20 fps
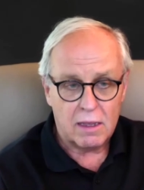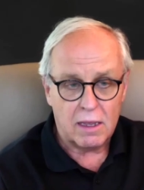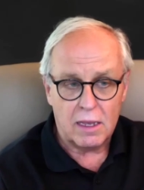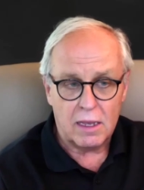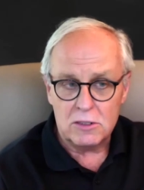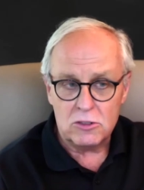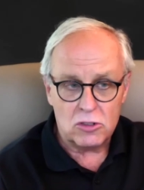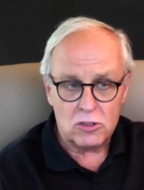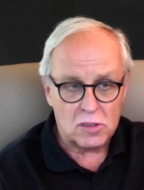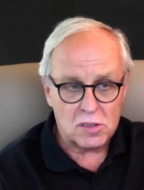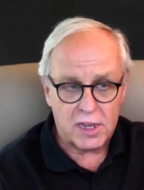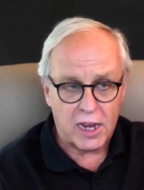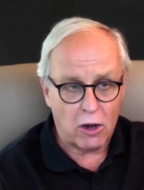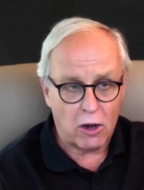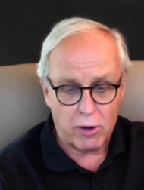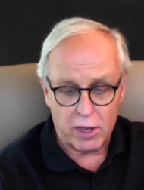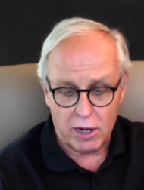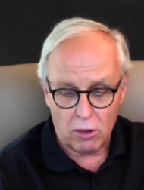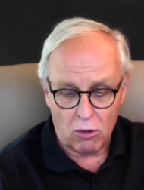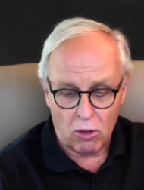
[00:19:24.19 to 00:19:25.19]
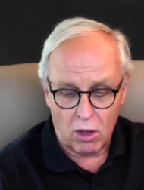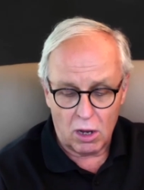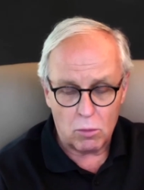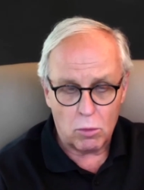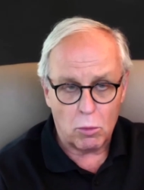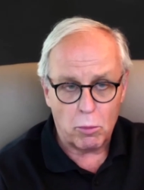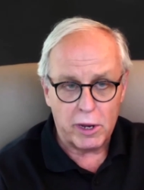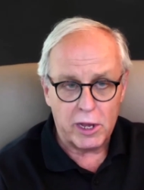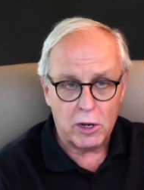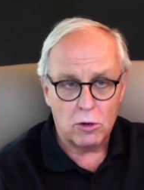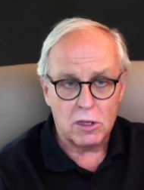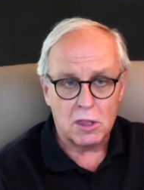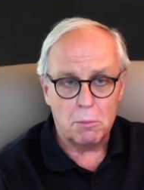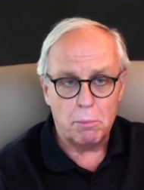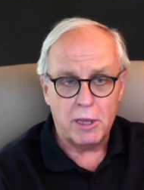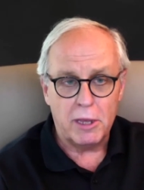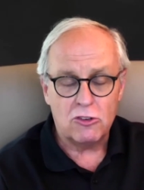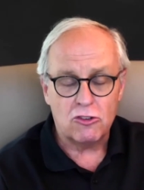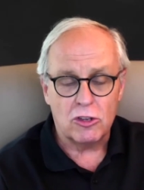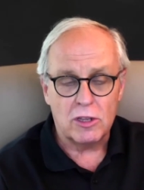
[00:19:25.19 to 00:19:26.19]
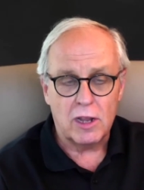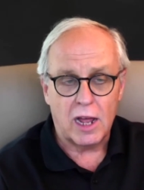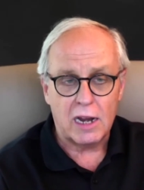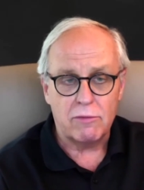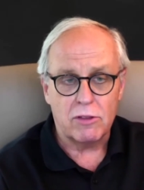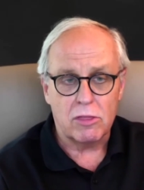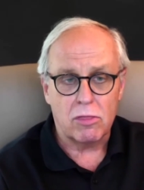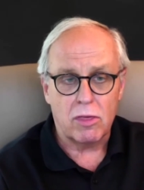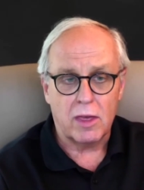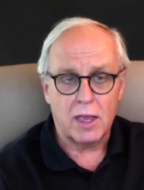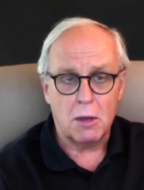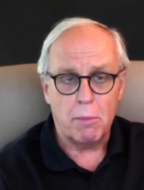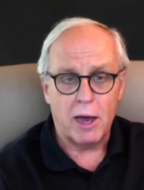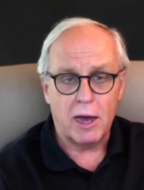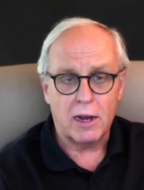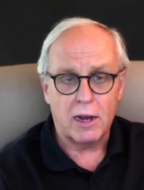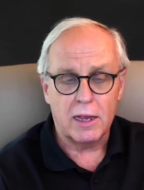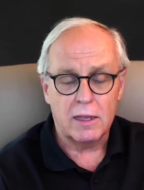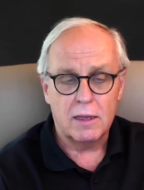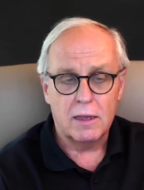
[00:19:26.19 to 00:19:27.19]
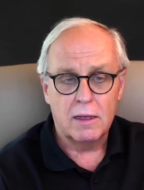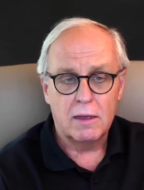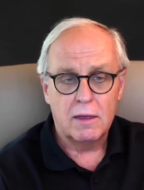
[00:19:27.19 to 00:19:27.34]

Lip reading: and just carry it along when we go to the beach and not even think about it.